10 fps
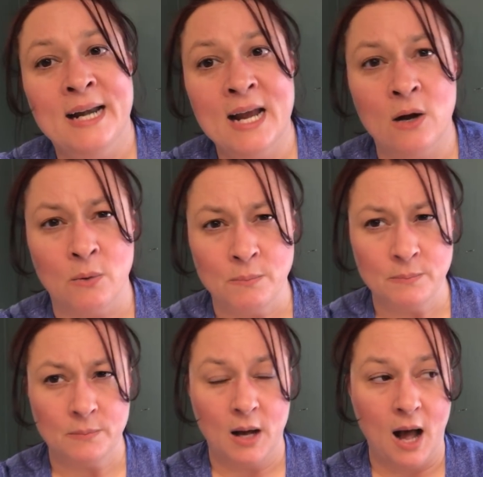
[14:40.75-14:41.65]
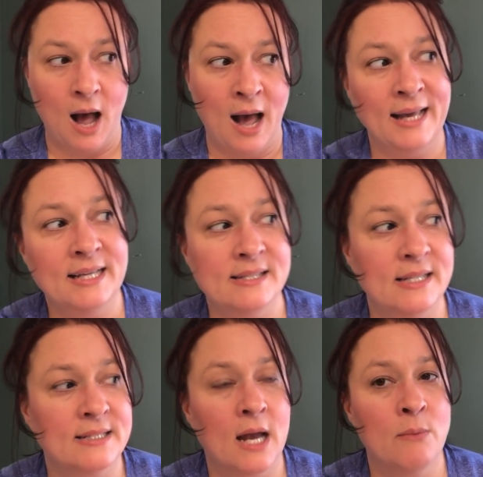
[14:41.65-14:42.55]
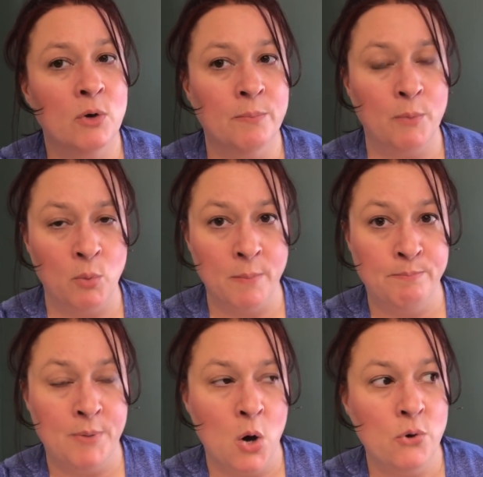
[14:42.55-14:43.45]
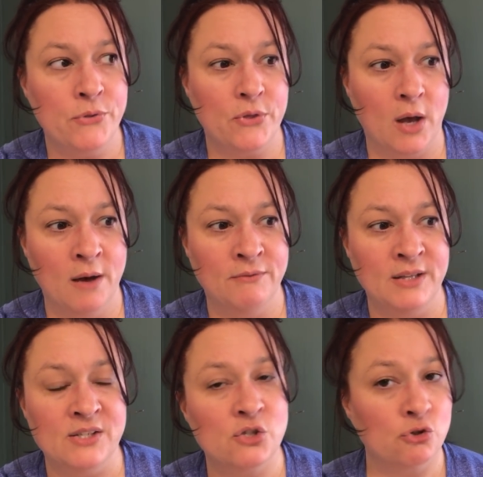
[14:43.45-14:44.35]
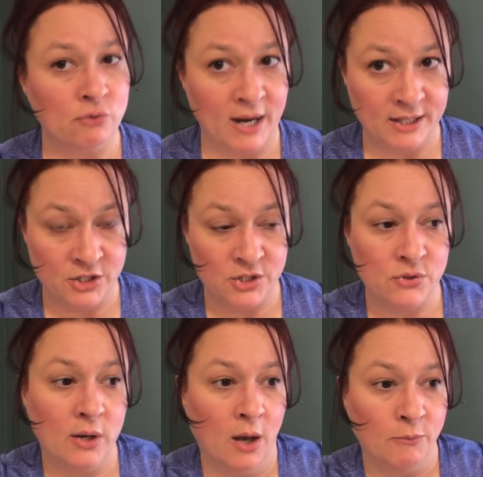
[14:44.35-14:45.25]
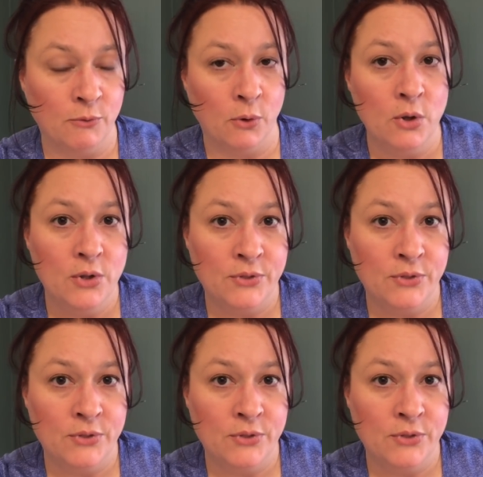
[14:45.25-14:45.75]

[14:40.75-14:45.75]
Now, I can see a time where, where both of these strategies are helpful.